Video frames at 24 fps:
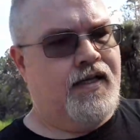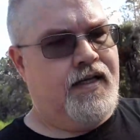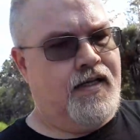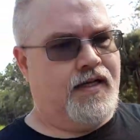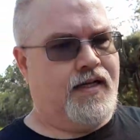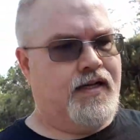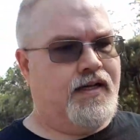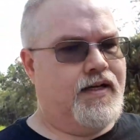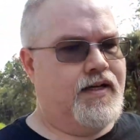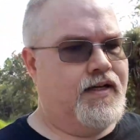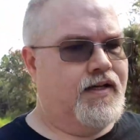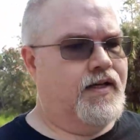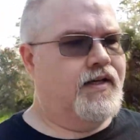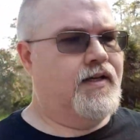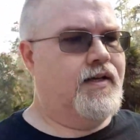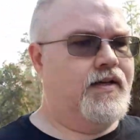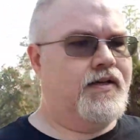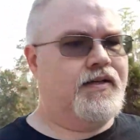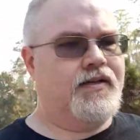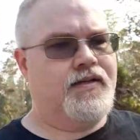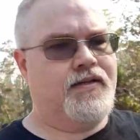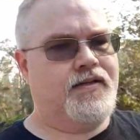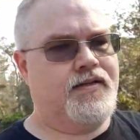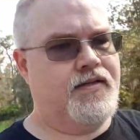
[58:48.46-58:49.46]
Uh,
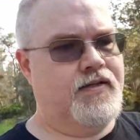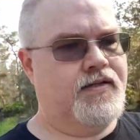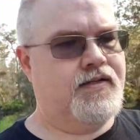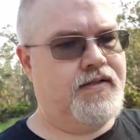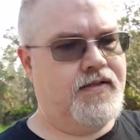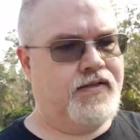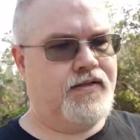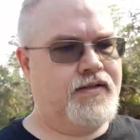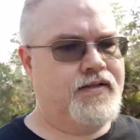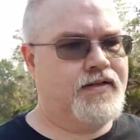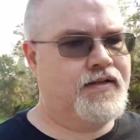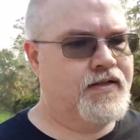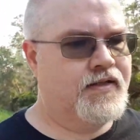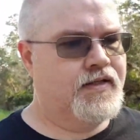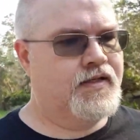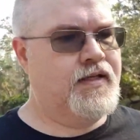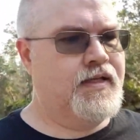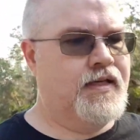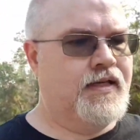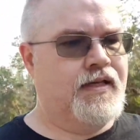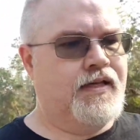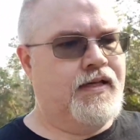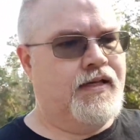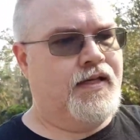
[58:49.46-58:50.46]

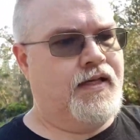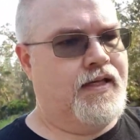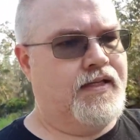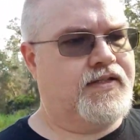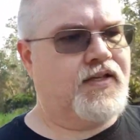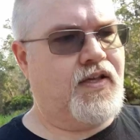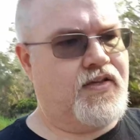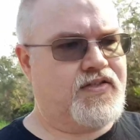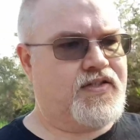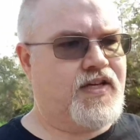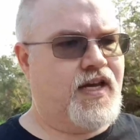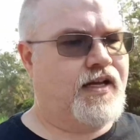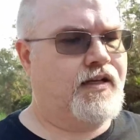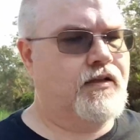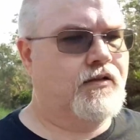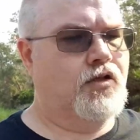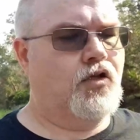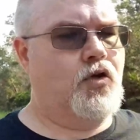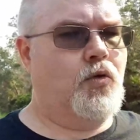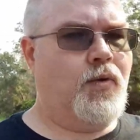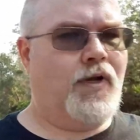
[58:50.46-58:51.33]
it does take a little